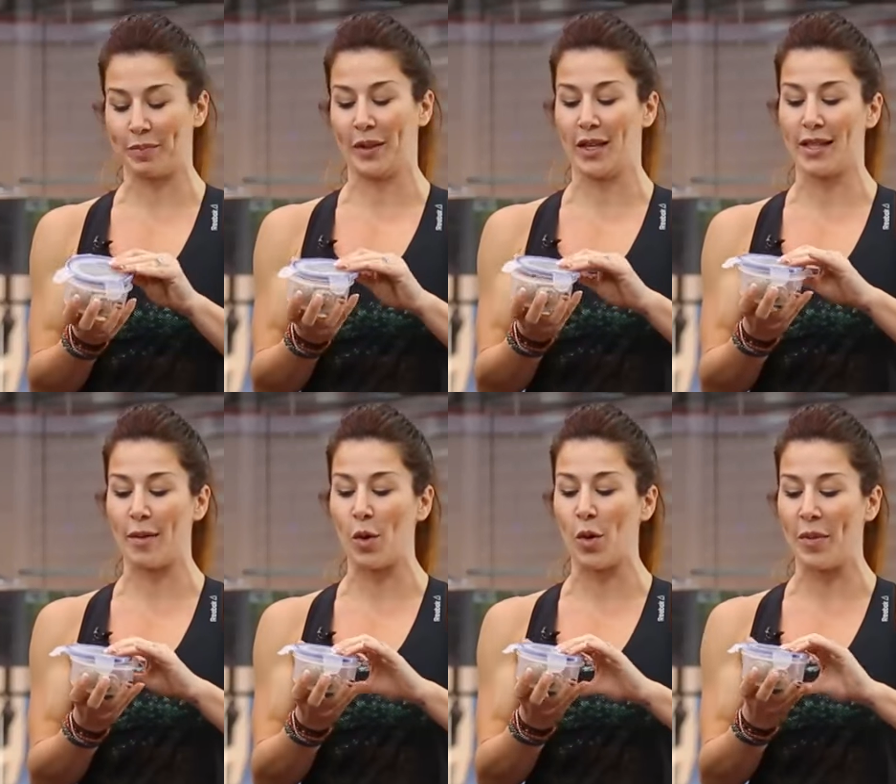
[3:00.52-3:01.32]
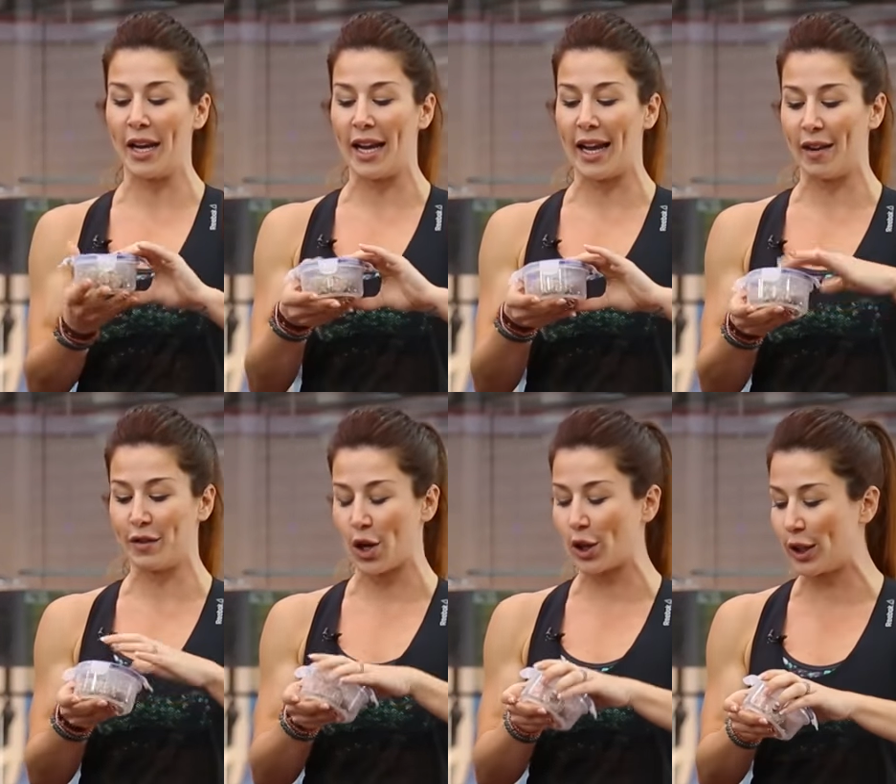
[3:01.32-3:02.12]
because I'm a woman and I love
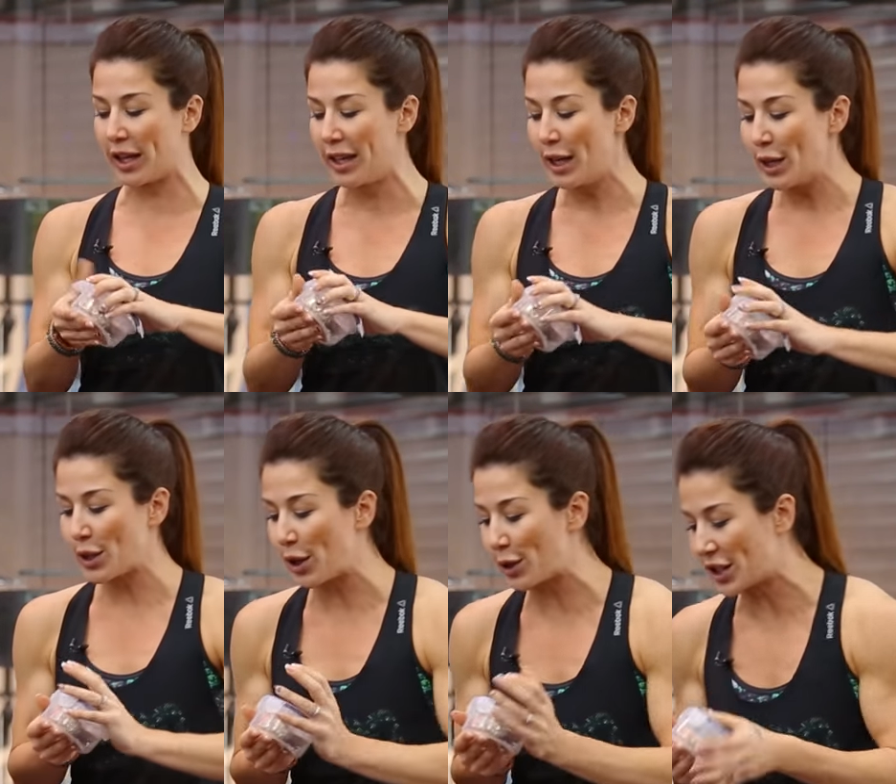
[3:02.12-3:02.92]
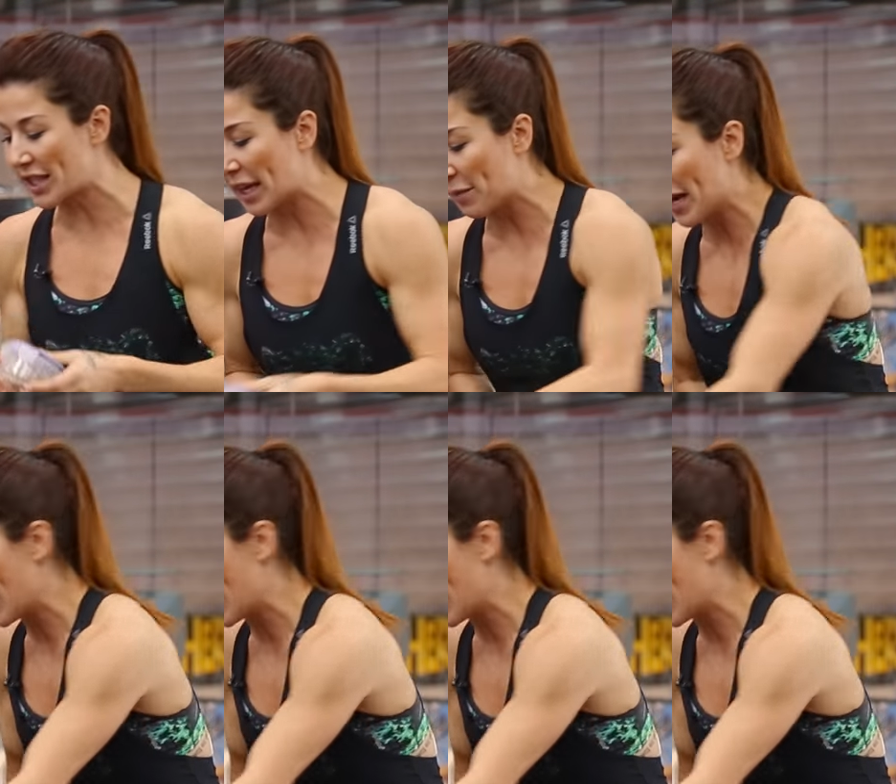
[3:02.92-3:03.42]
chocolate. So those just keep